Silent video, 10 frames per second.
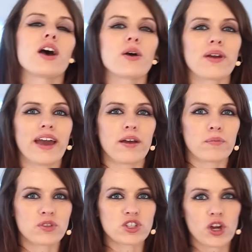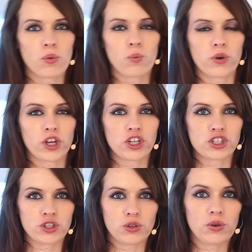Okay, so we're gonna
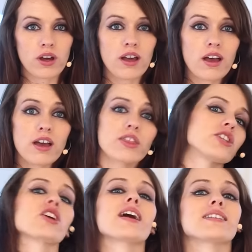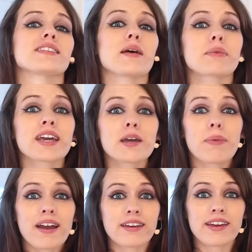do the tricep
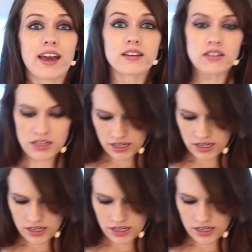kickback again.